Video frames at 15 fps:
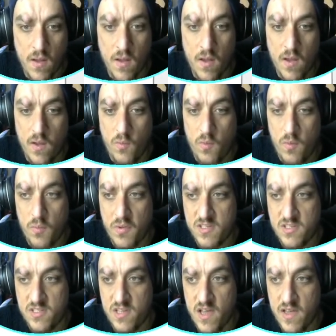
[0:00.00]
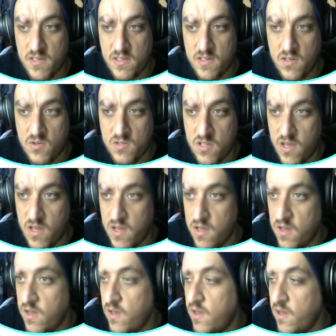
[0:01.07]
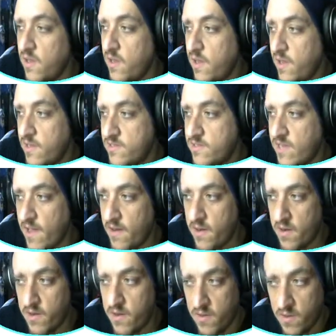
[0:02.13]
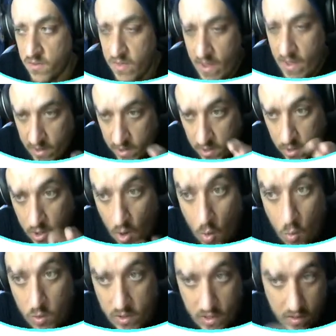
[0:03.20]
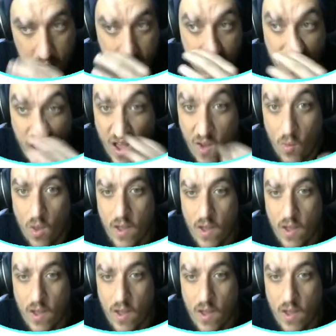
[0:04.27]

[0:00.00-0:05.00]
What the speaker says: And when we press test, you'll see it's added that goldy outline.